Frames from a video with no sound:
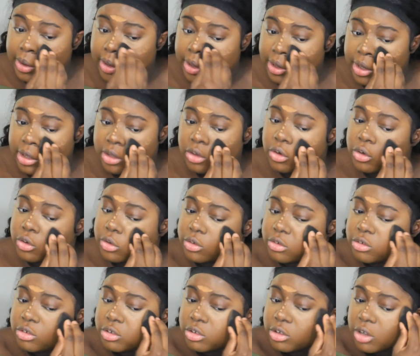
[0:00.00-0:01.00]
and
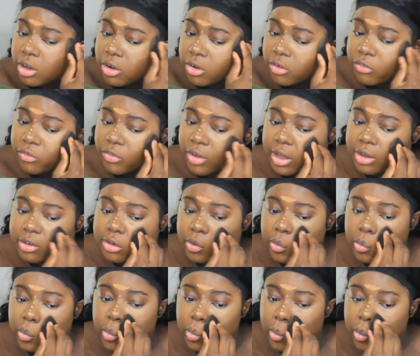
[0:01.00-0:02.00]
yourself as a
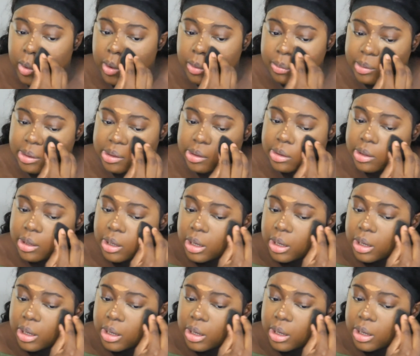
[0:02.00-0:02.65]
woman.